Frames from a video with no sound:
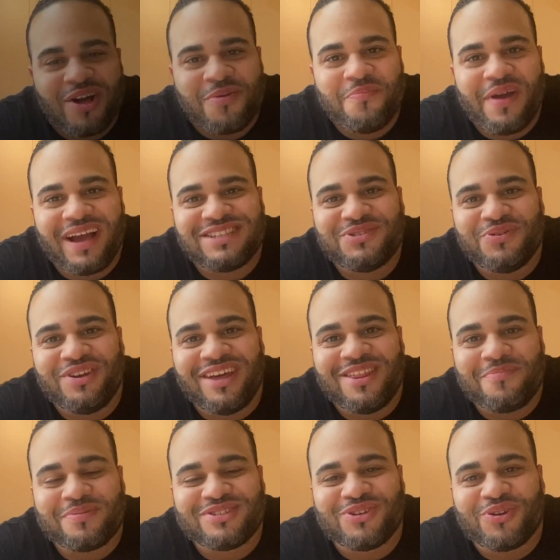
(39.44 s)
back to another
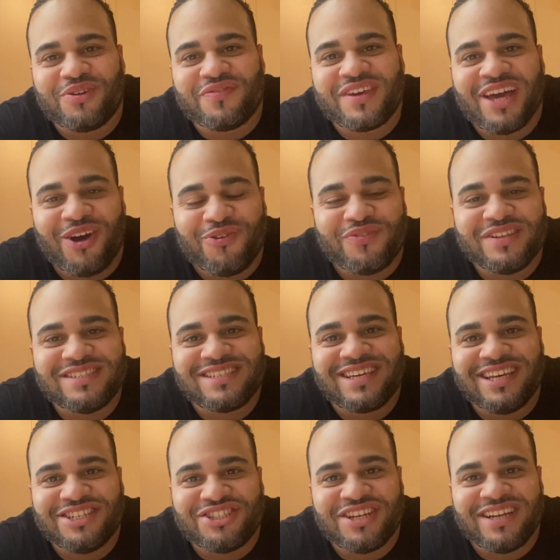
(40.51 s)
episode of Kelvin's
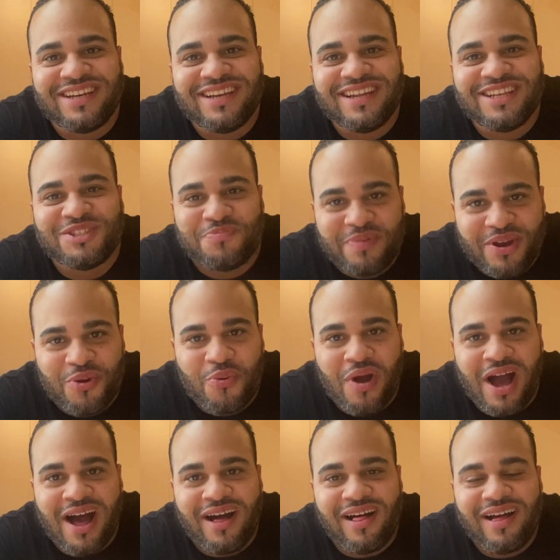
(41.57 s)
Kitchen. It's been a
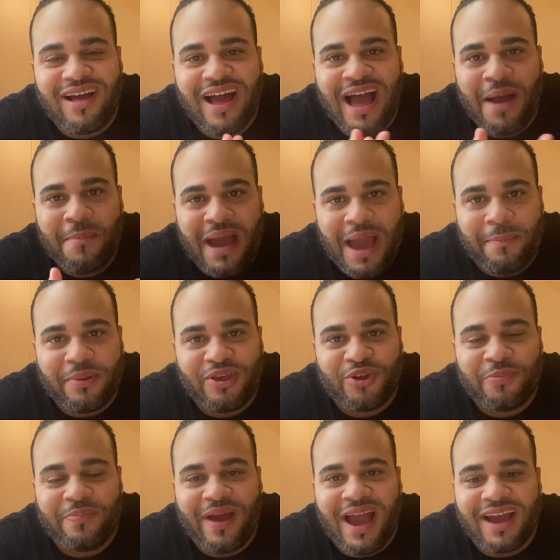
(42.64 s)
while. I'm happy
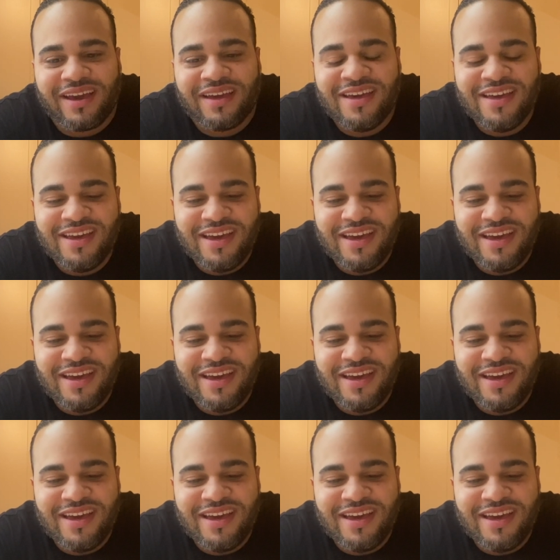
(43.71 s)
you're back.